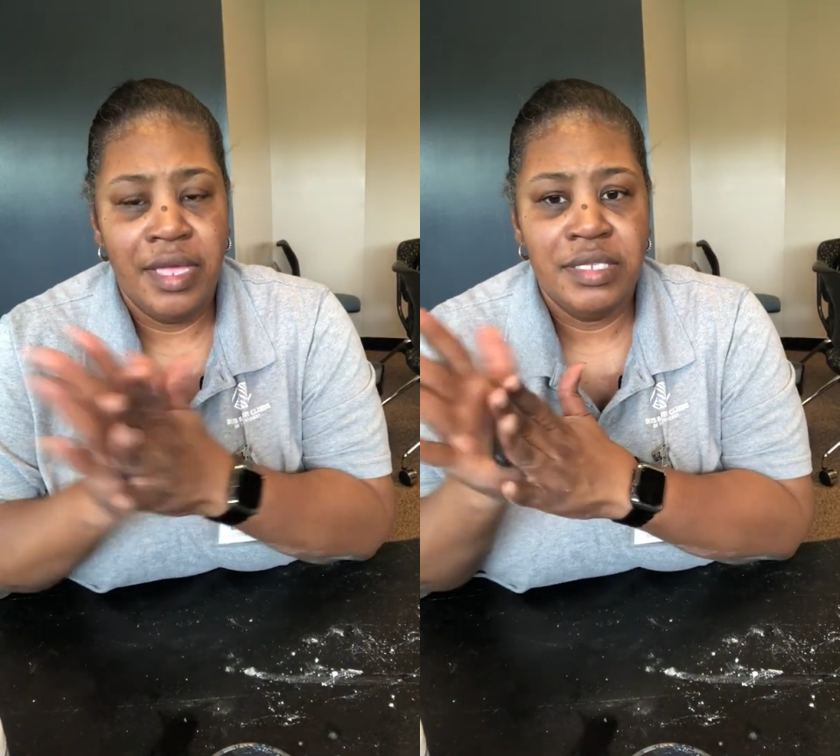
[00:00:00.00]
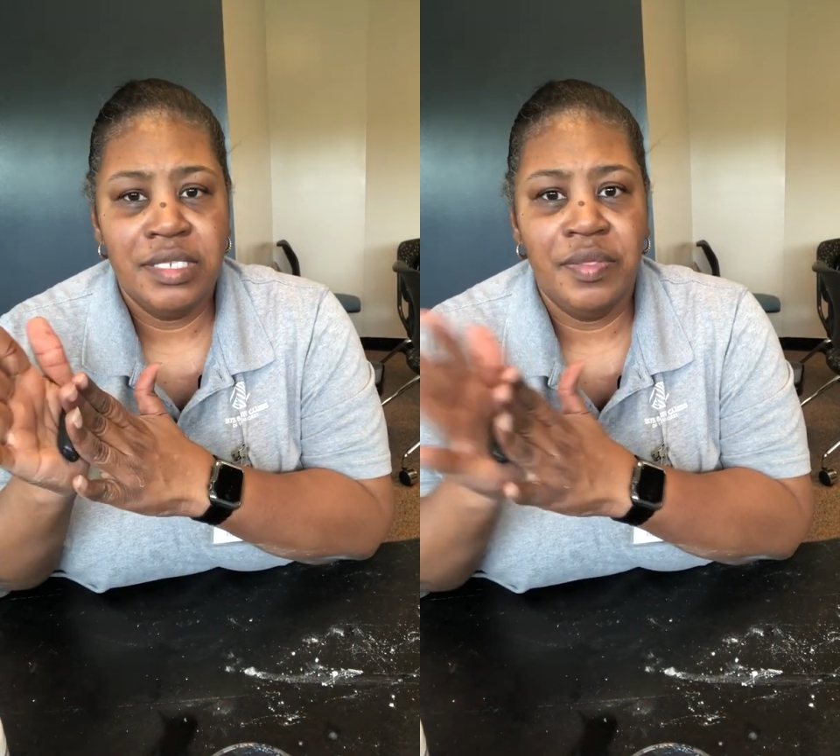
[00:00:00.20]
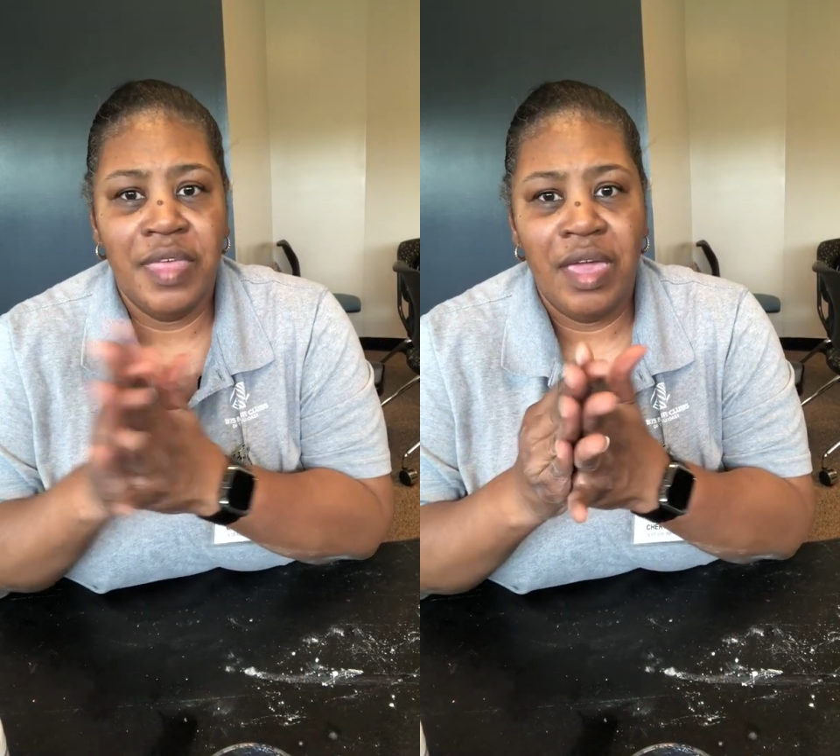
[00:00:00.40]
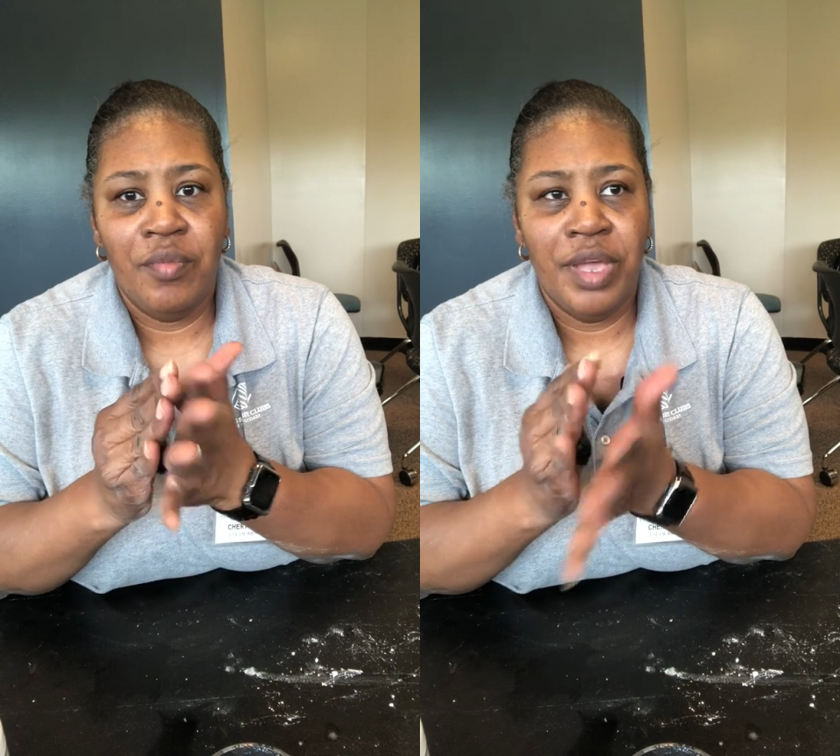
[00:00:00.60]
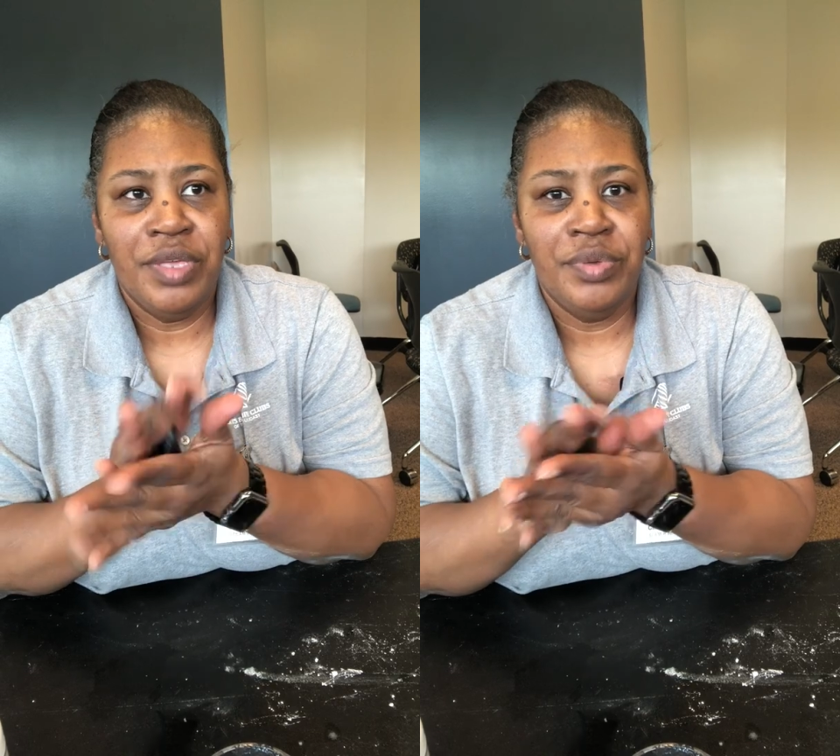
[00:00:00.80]
so that
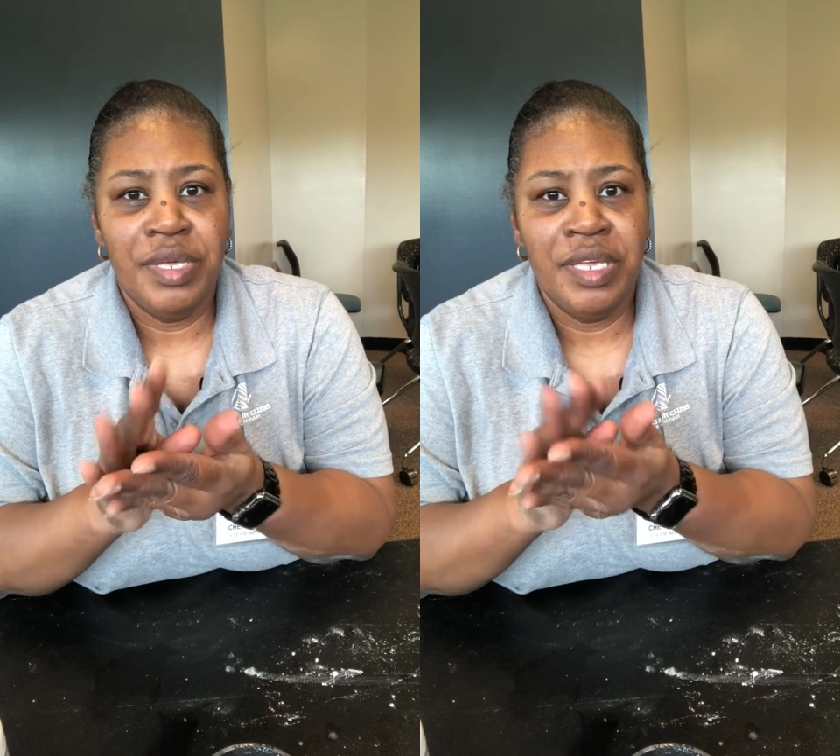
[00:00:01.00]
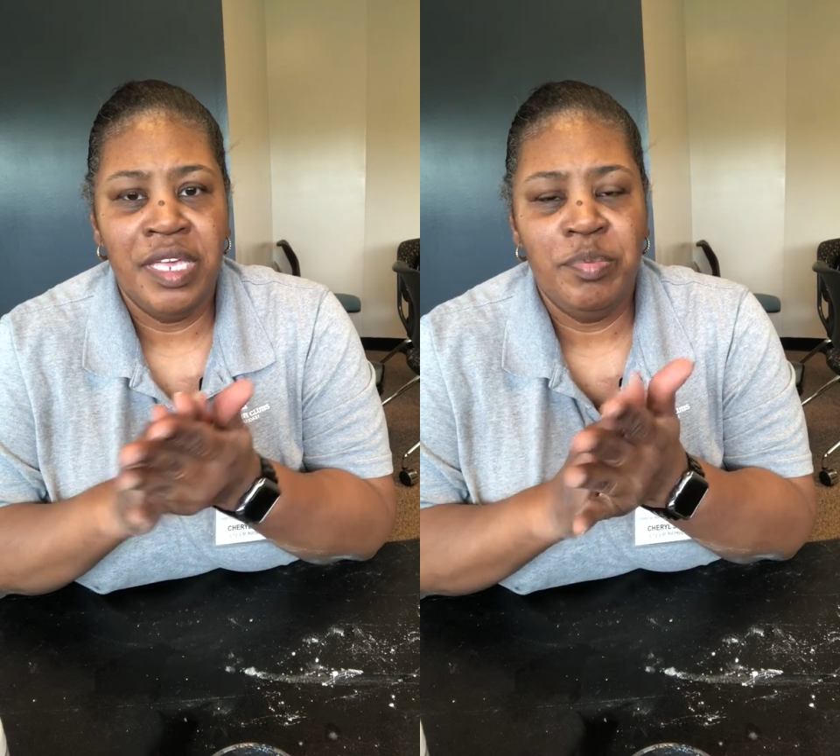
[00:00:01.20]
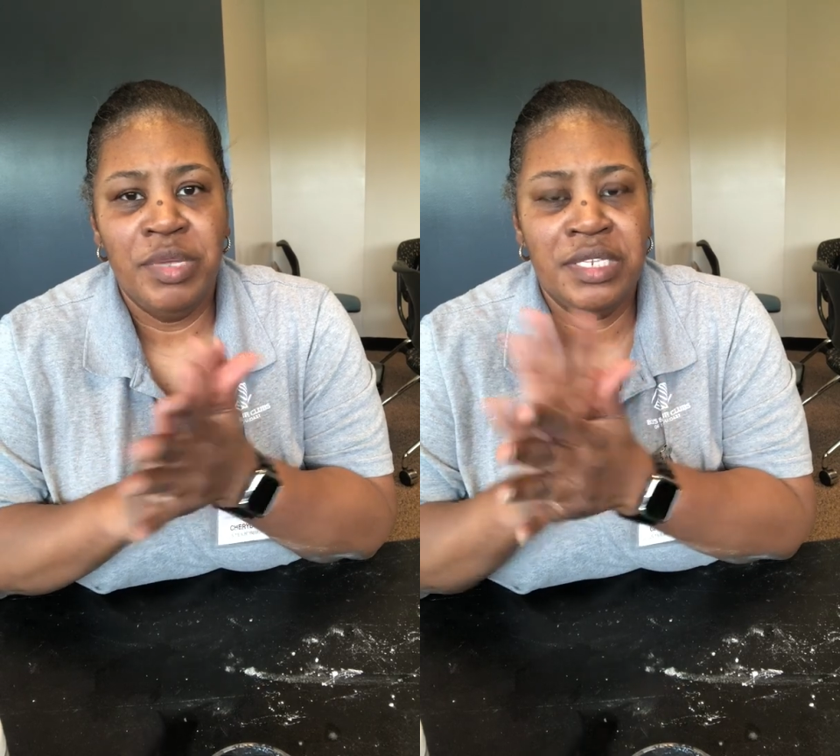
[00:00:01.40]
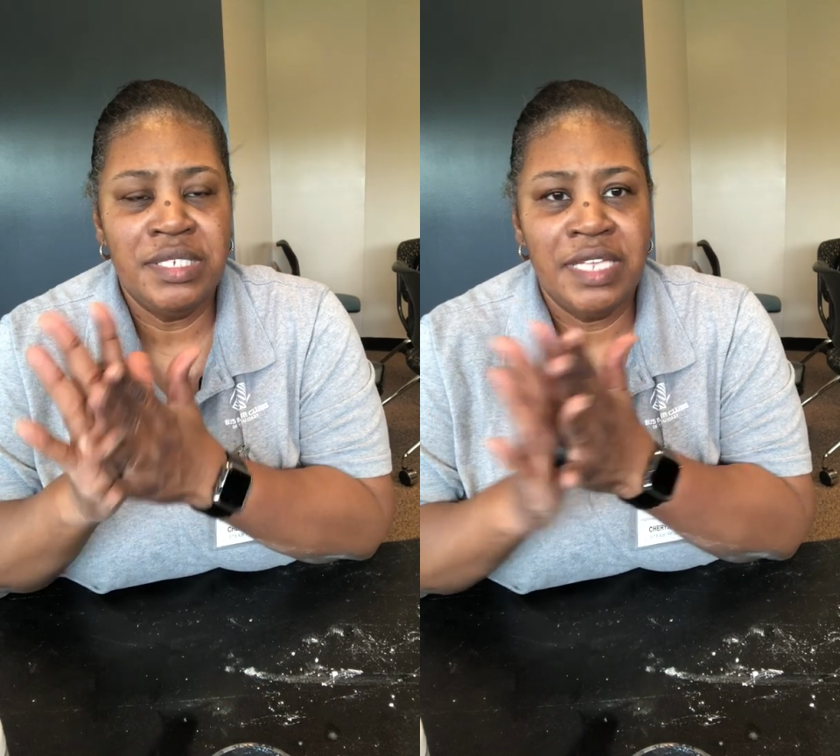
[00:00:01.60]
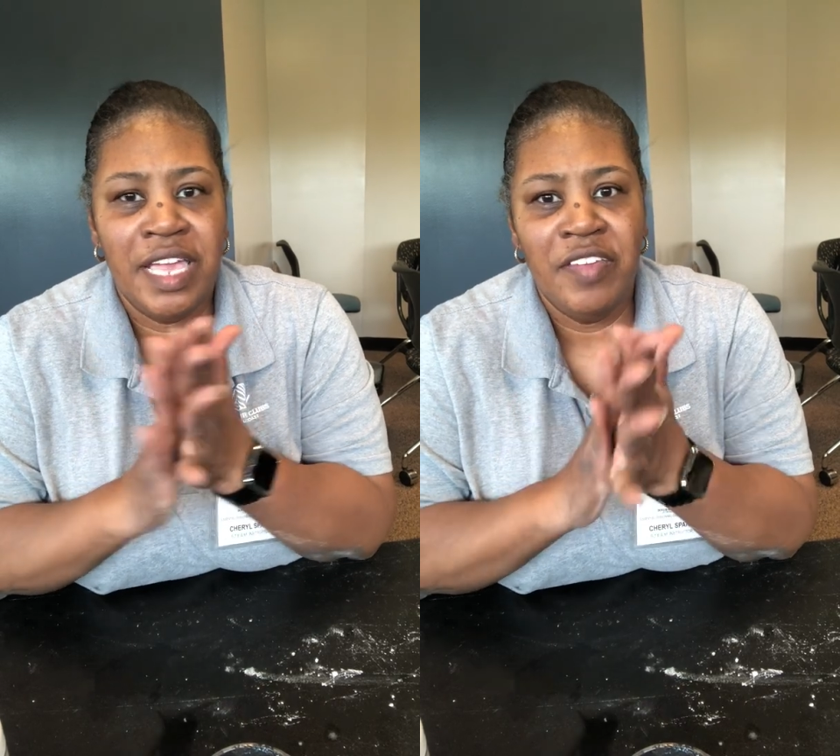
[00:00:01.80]
way you can keep it
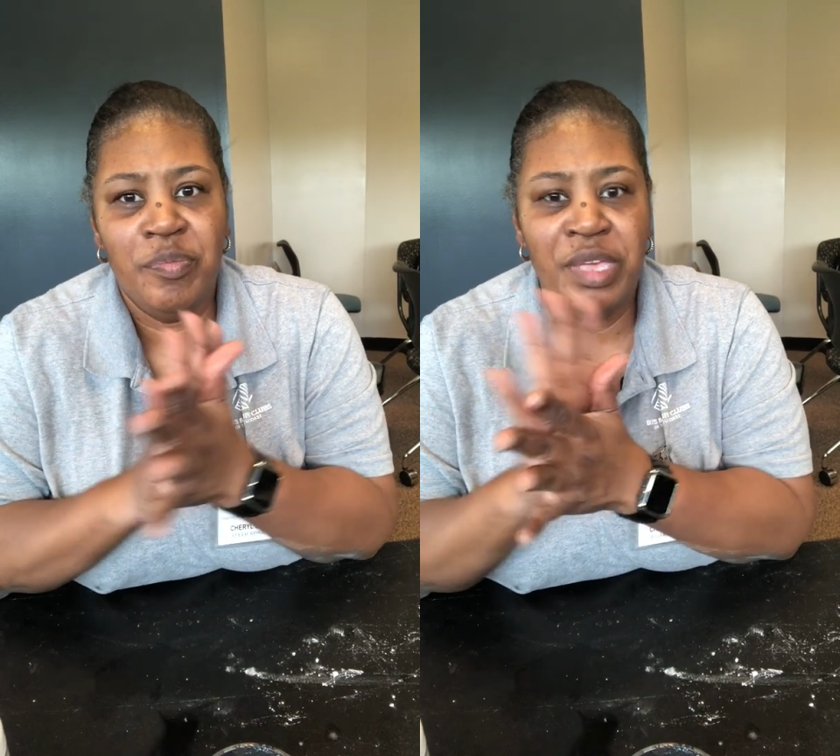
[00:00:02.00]
safe,